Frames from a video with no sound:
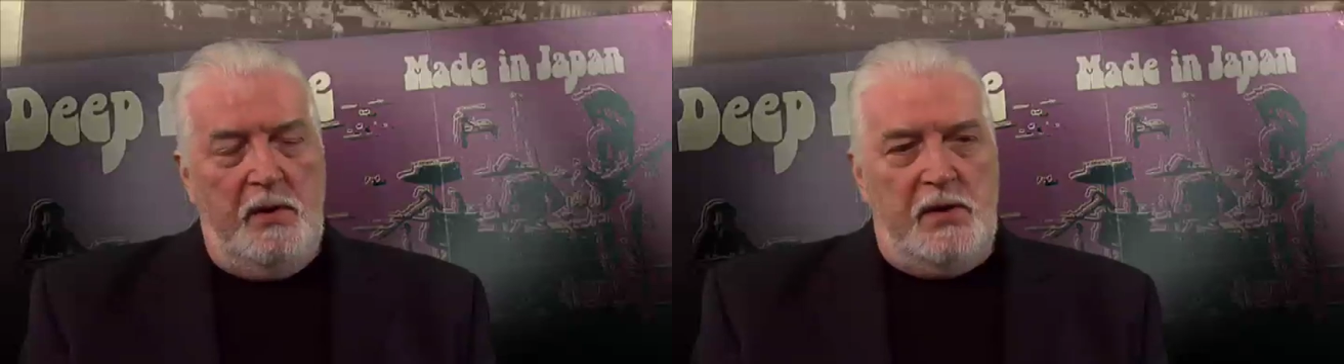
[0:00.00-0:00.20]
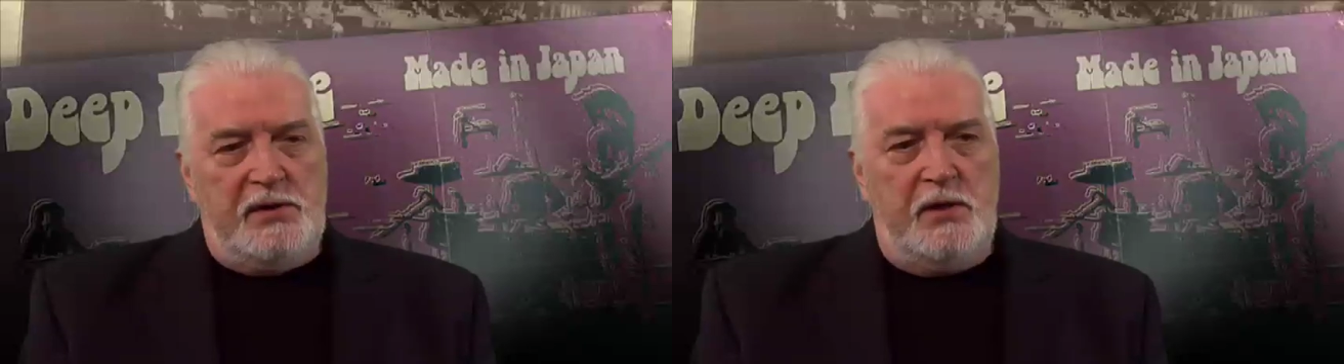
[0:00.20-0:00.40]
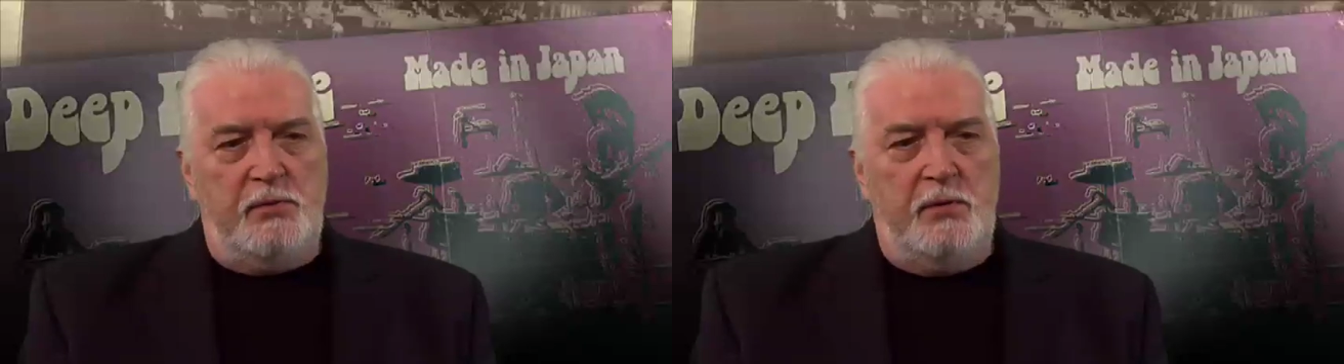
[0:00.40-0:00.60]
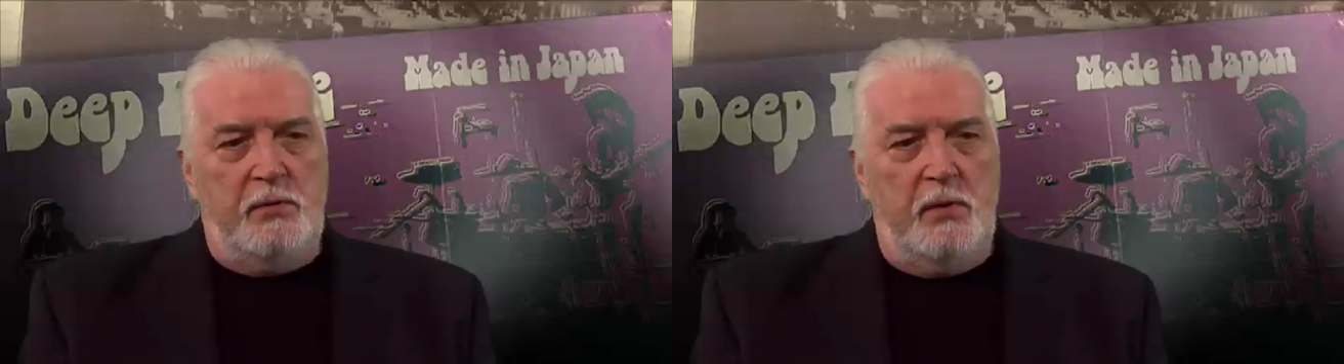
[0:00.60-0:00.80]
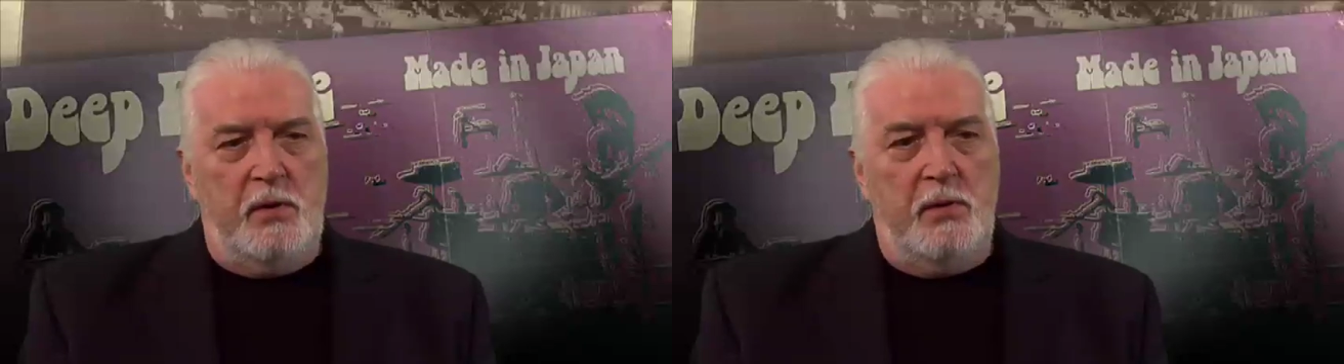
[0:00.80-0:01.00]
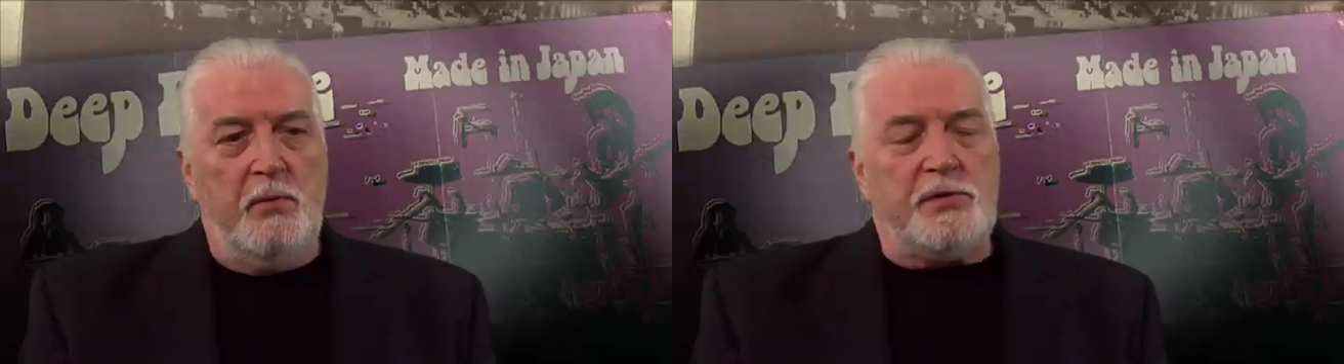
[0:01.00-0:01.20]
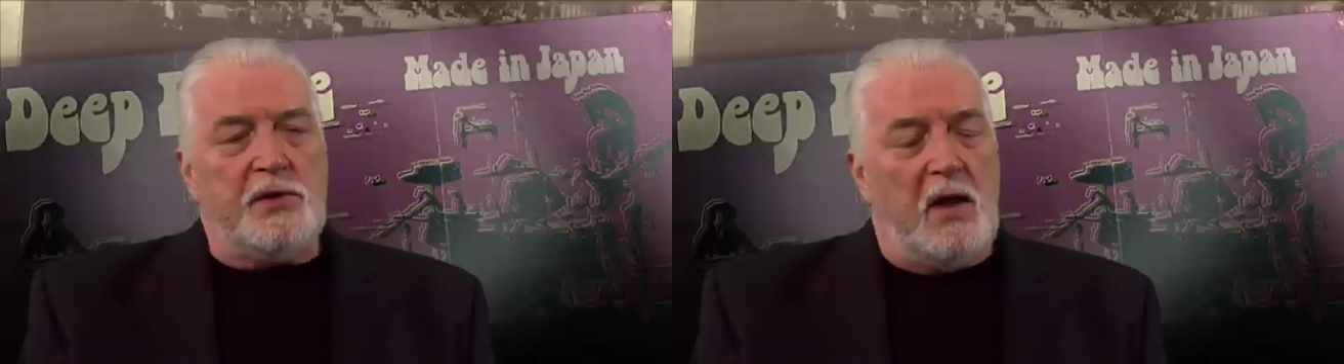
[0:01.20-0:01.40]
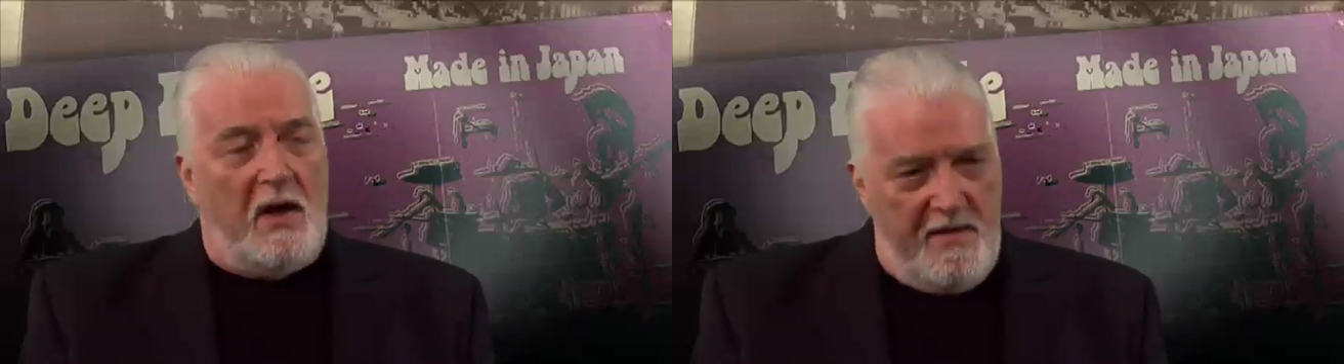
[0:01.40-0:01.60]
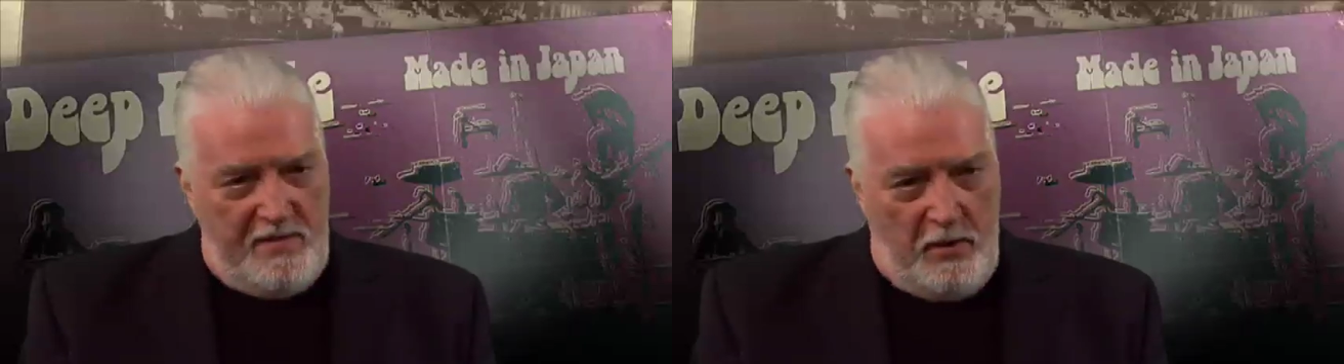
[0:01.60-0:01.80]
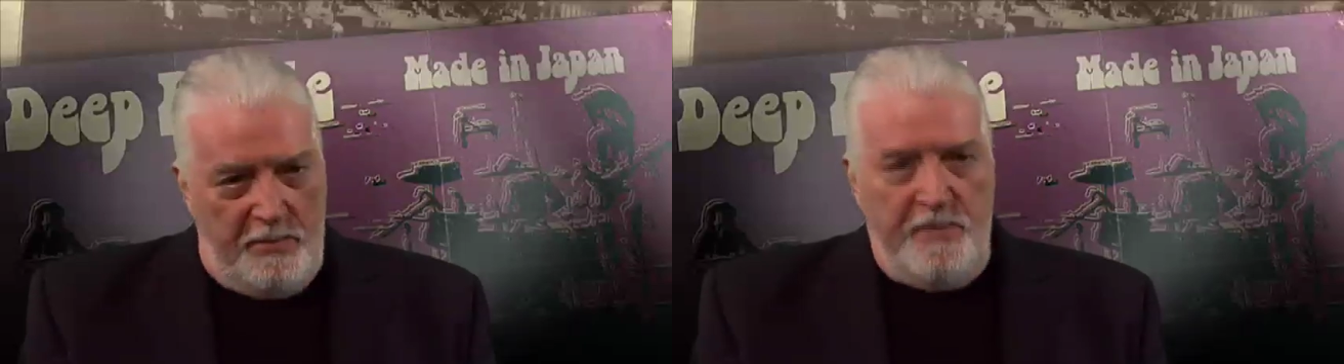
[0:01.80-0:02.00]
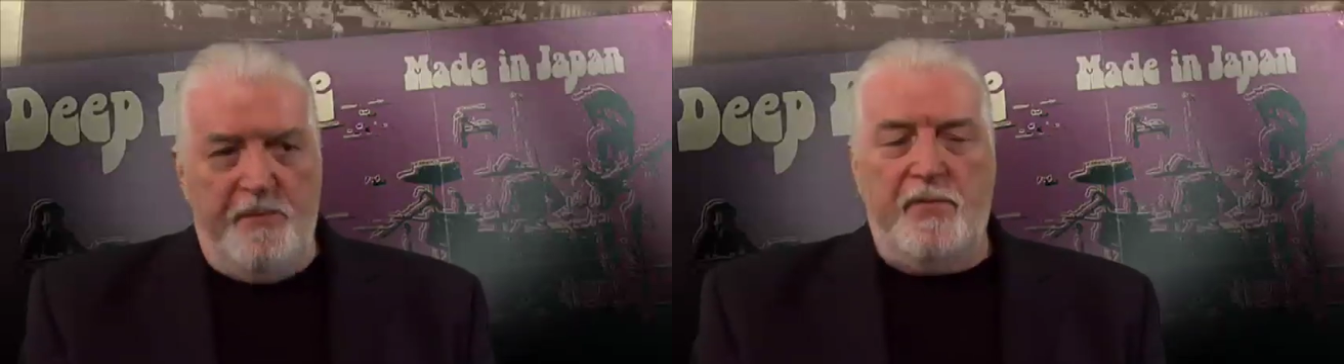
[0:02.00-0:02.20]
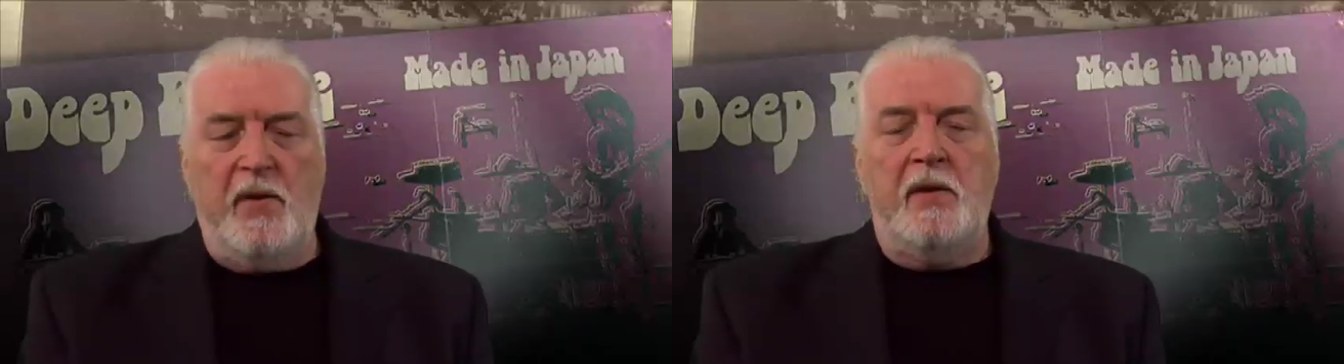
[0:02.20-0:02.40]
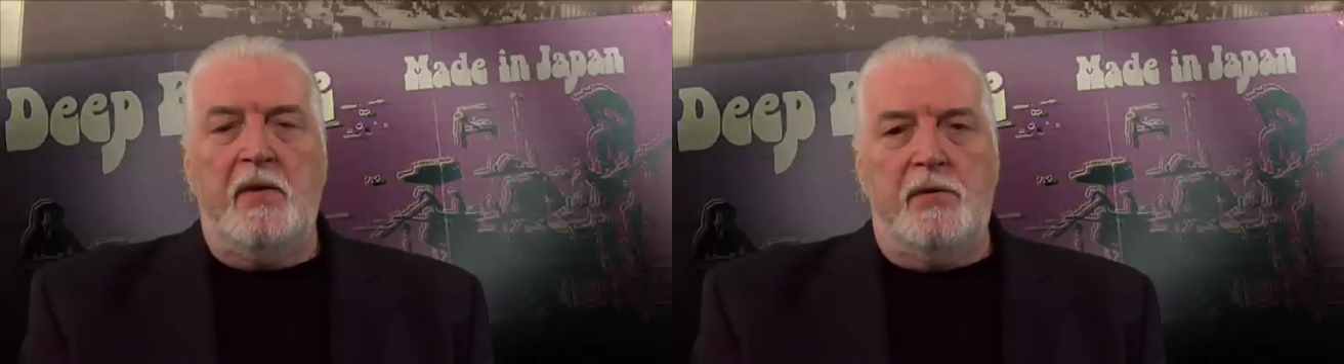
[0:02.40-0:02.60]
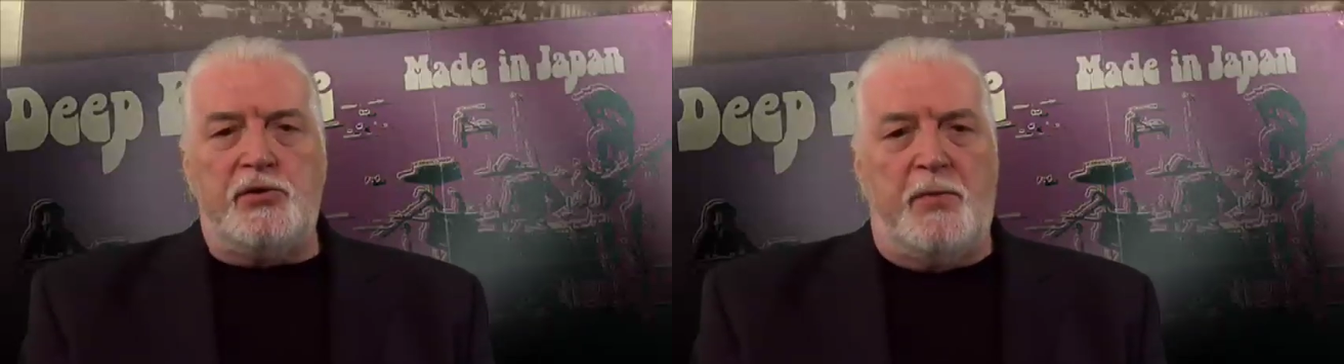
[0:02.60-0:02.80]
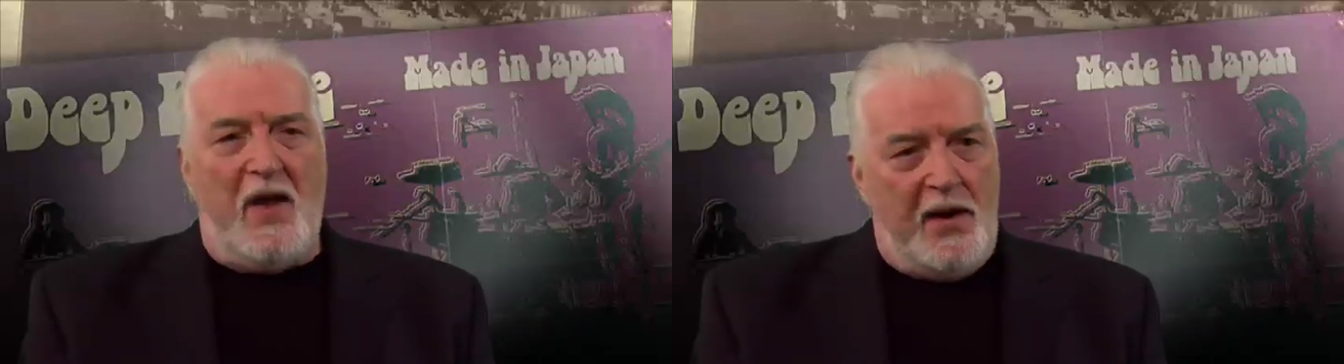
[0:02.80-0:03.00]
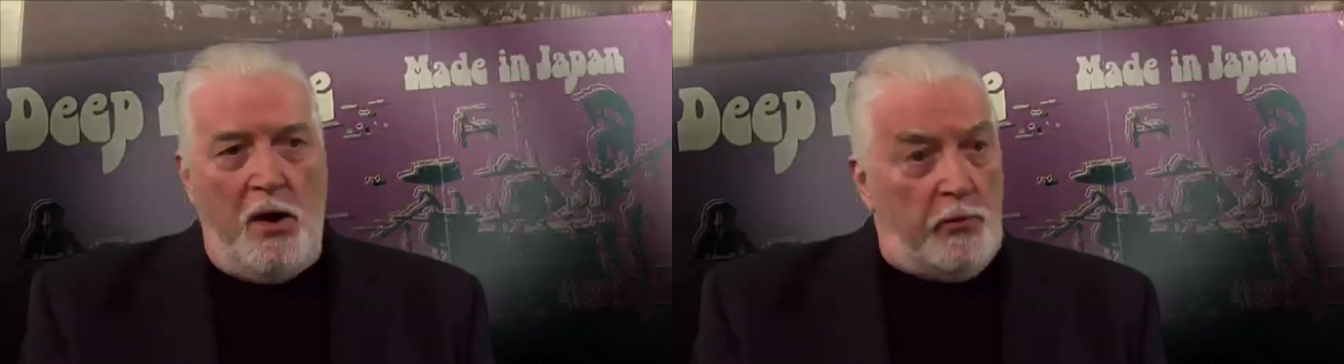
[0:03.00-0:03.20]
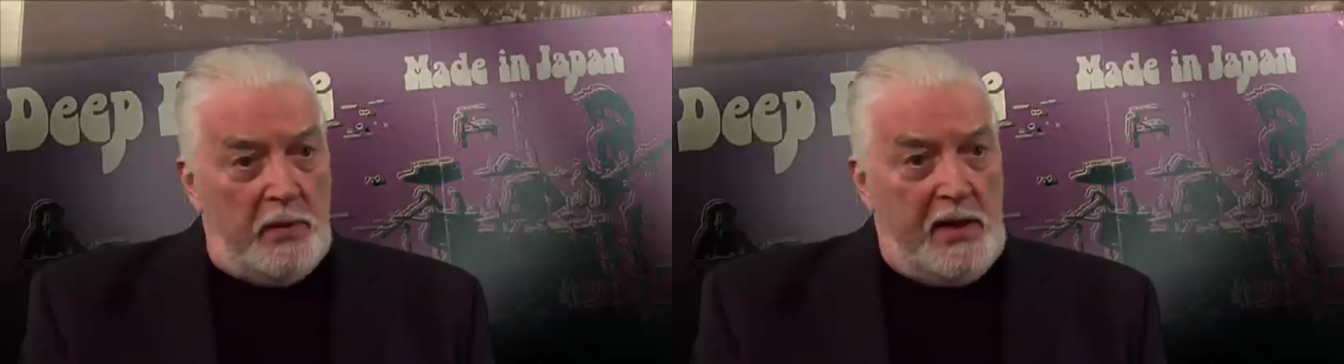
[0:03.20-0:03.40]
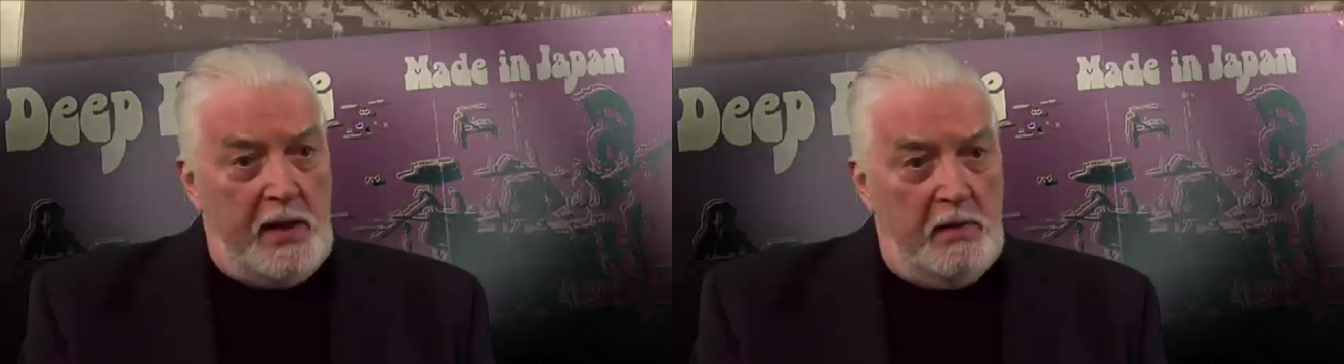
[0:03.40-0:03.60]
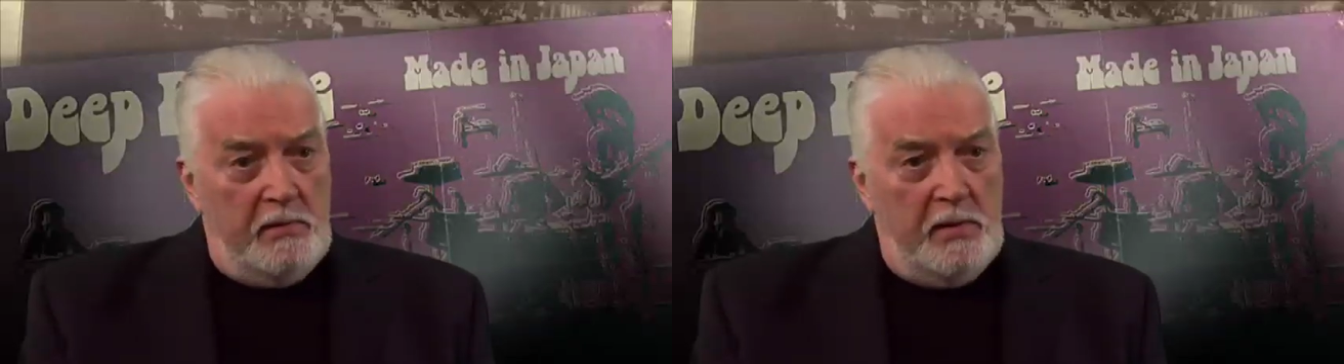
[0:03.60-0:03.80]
They said, we, uh, we want a live album, Japan only.